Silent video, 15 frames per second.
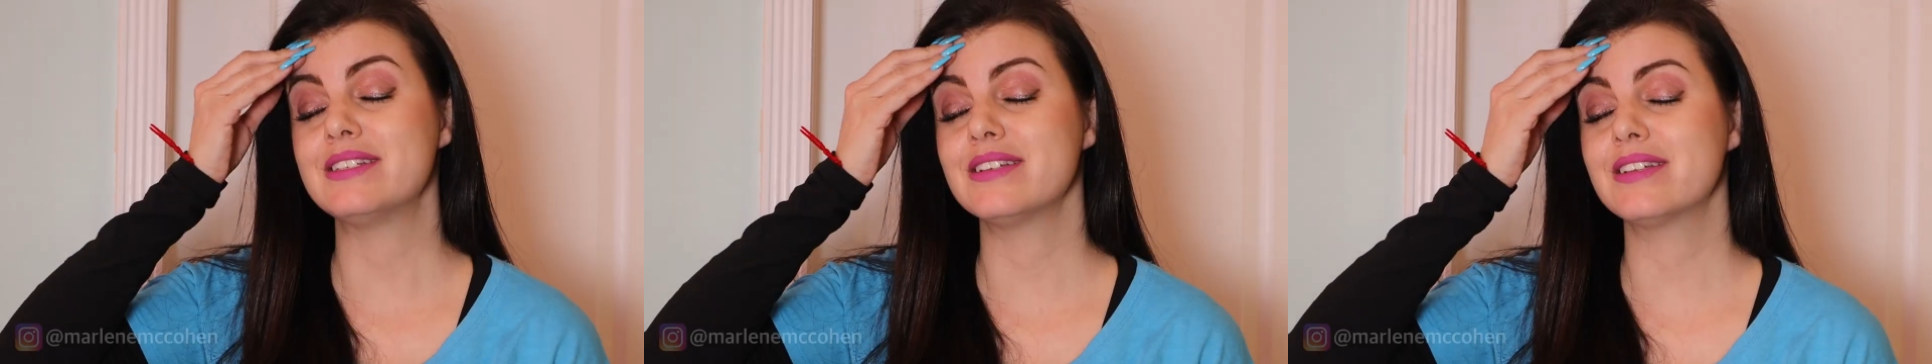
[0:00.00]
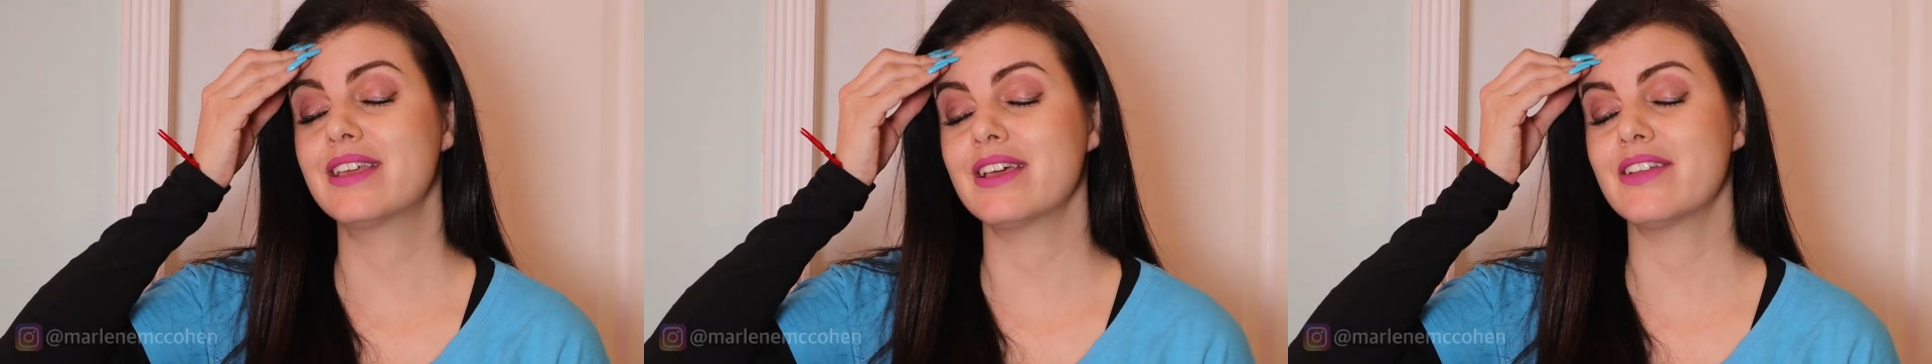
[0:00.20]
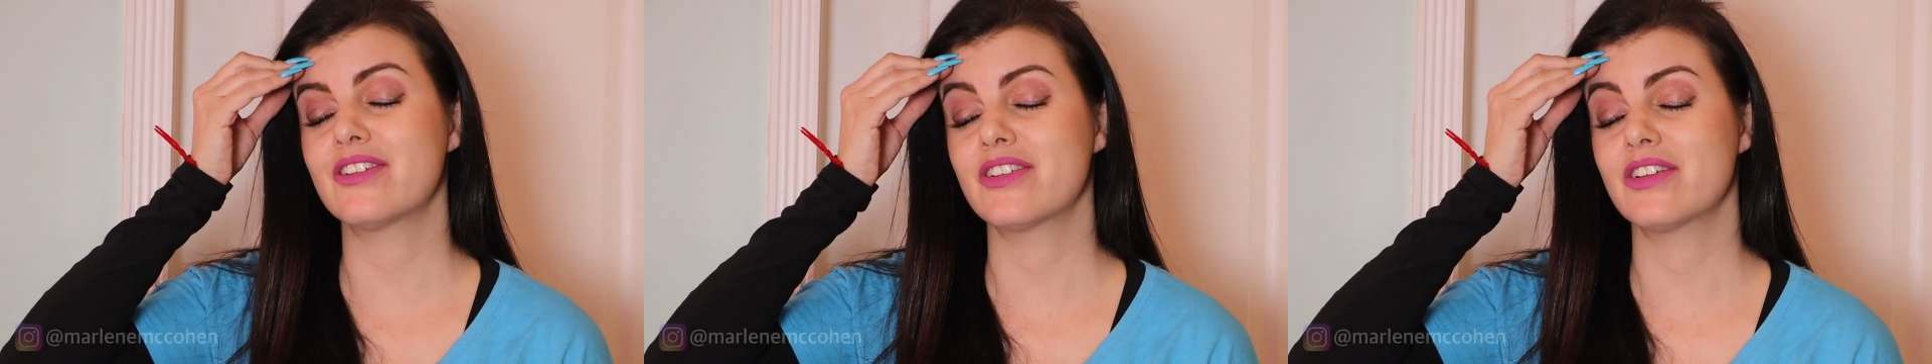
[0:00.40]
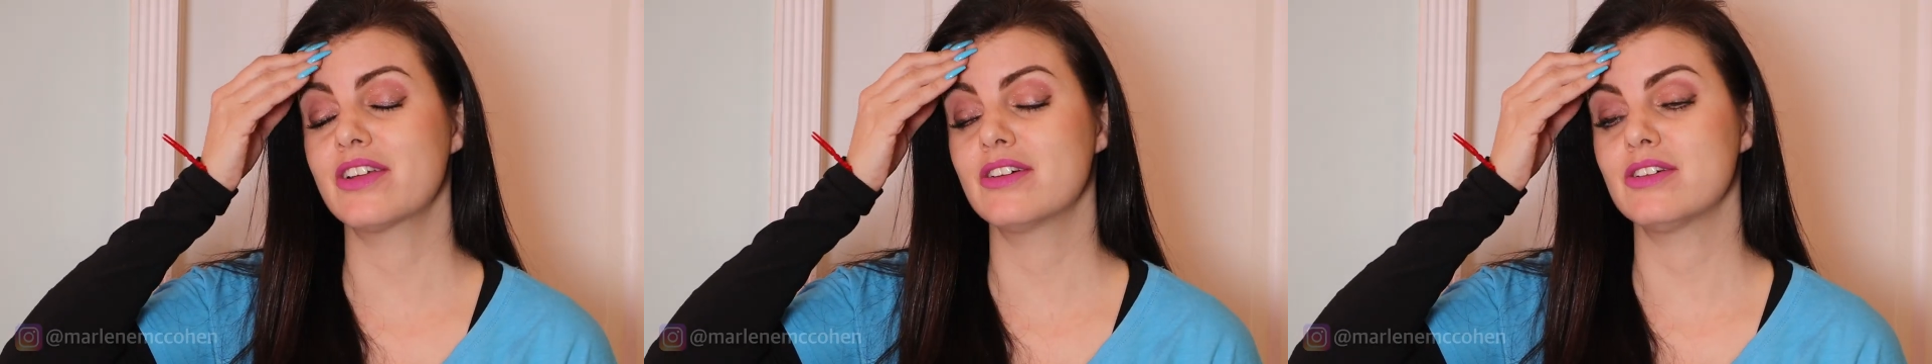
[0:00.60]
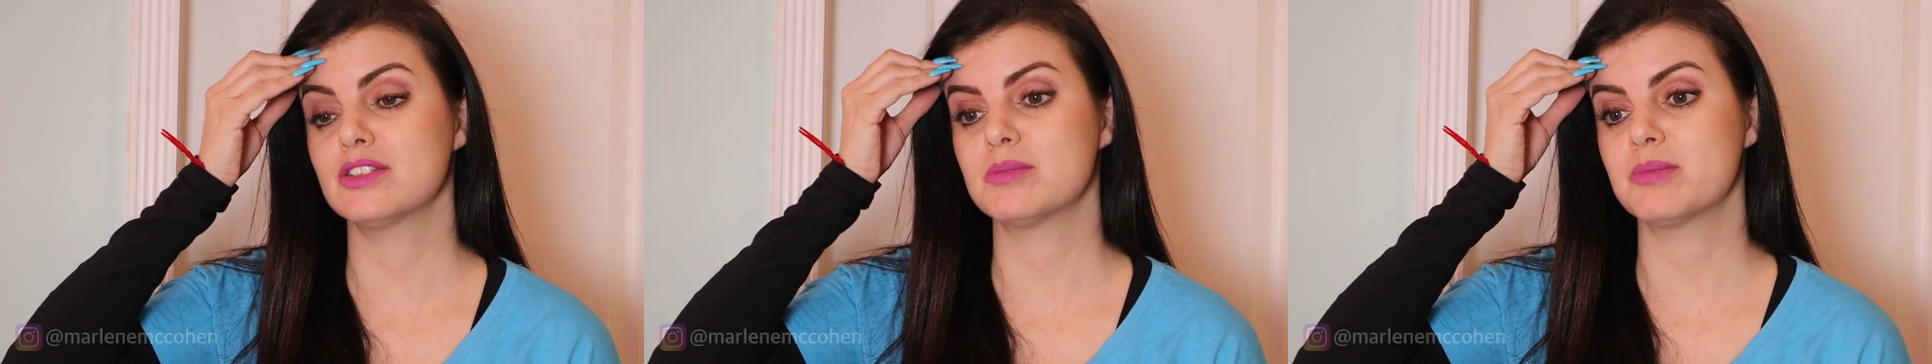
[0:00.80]
did get
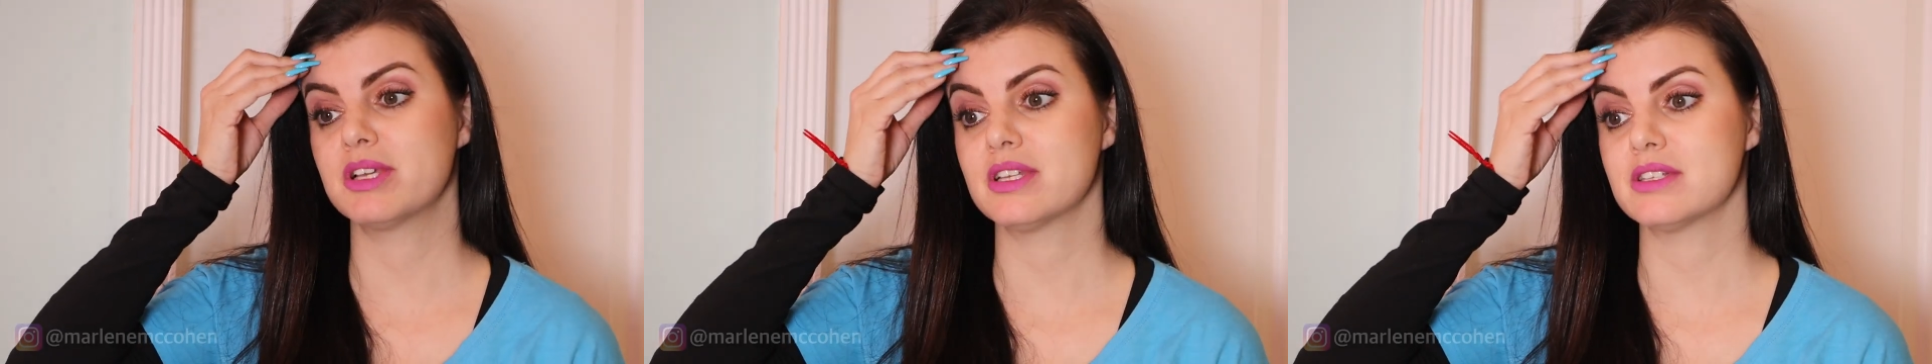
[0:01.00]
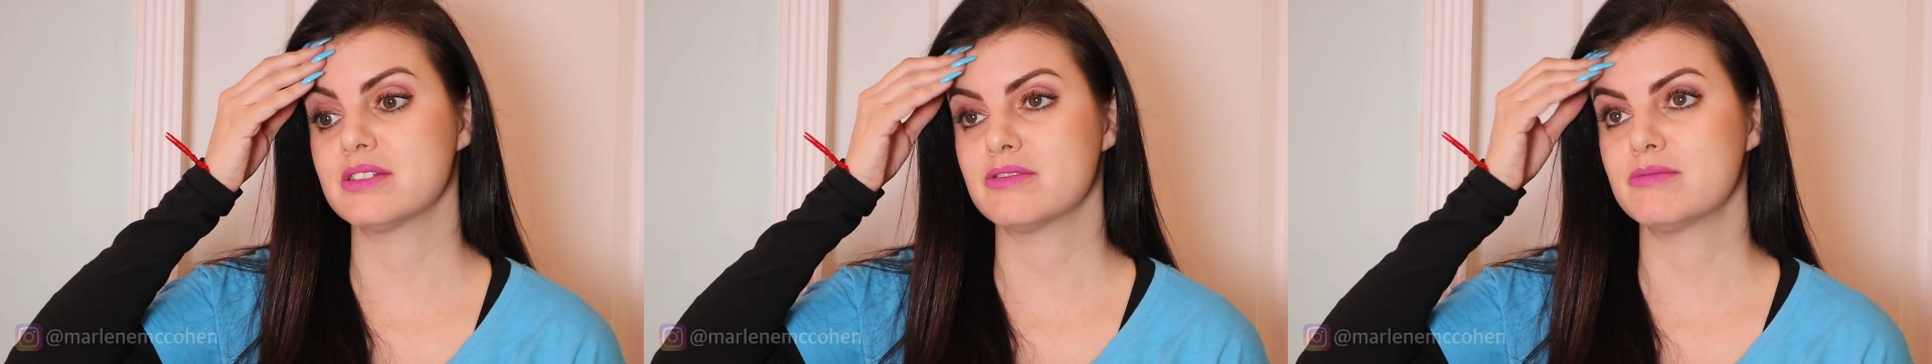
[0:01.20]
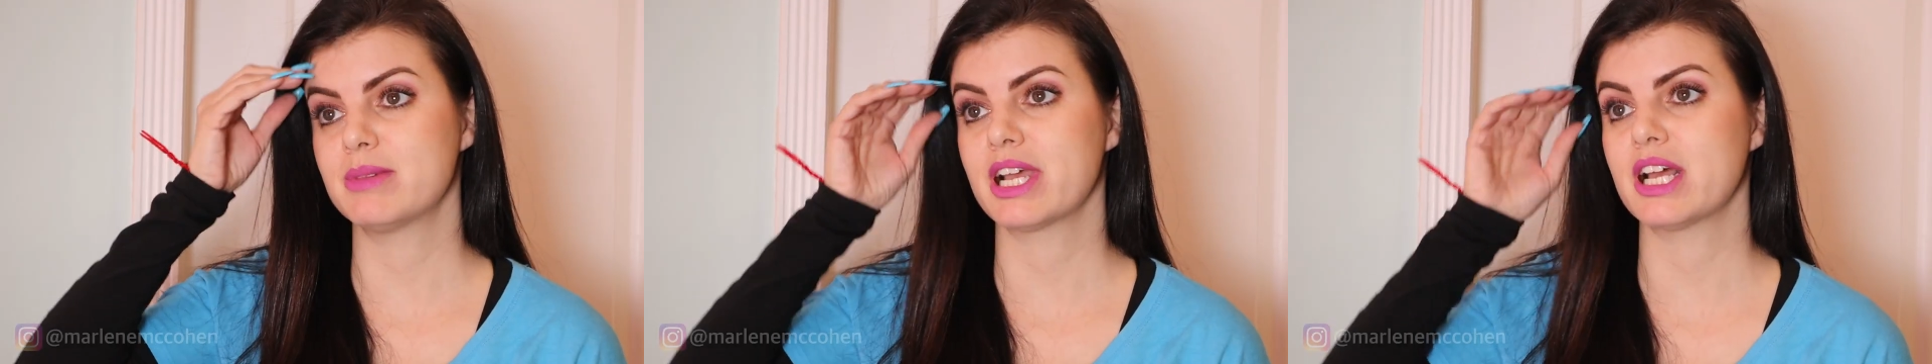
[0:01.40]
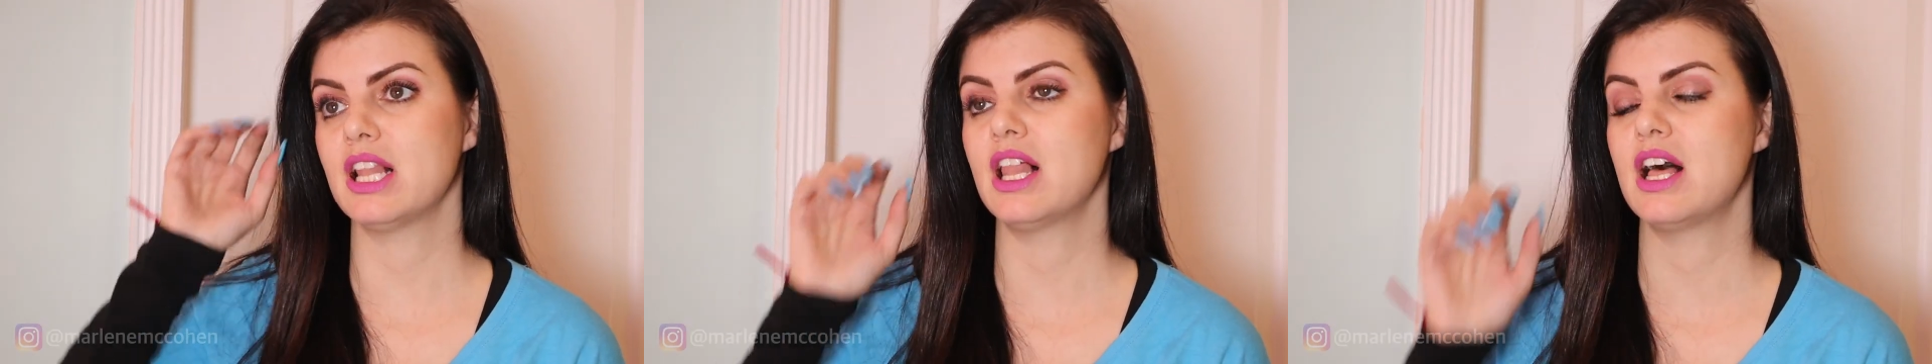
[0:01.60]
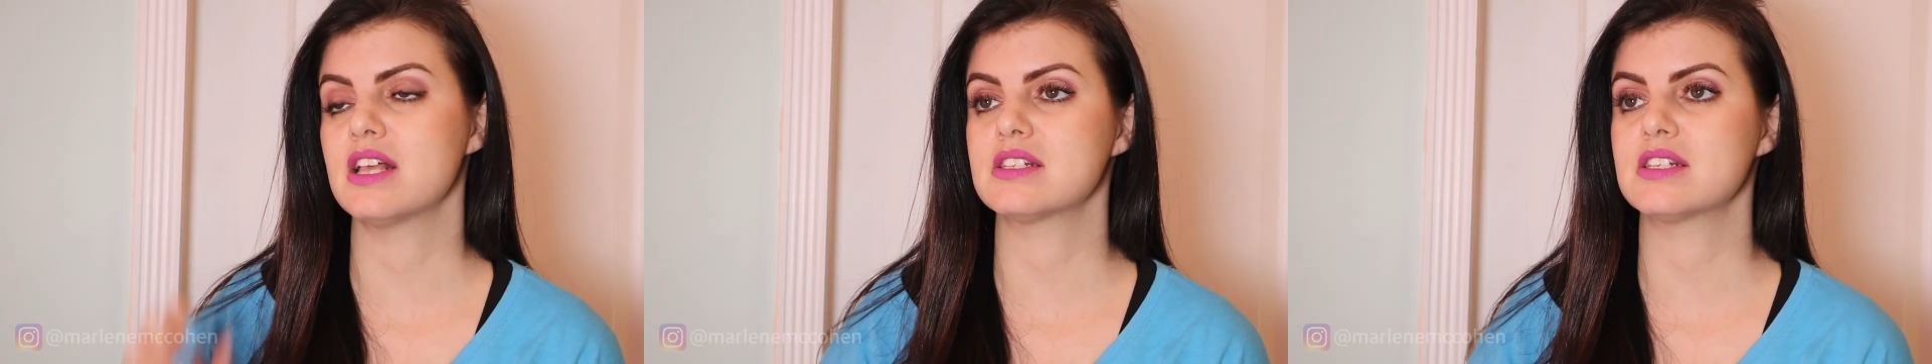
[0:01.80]
shingles because of my
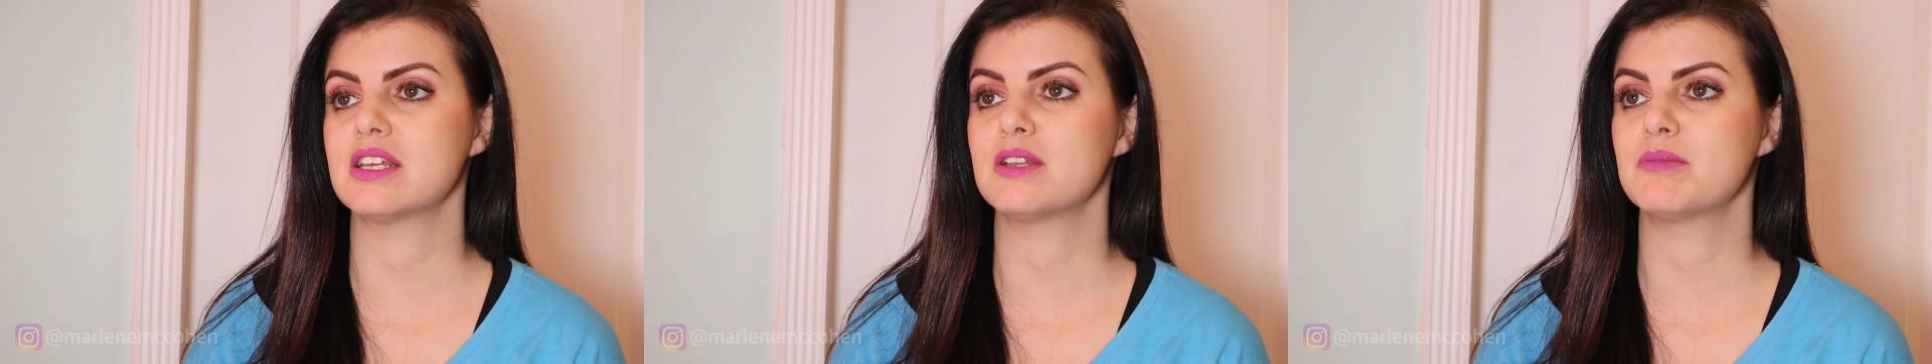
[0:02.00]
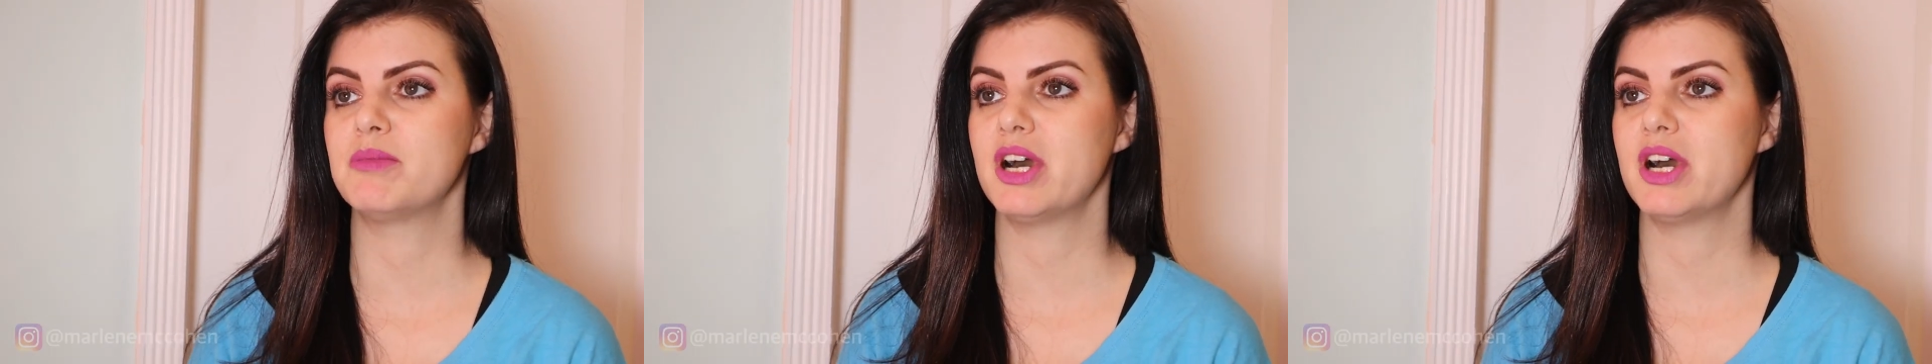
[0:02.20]
closet,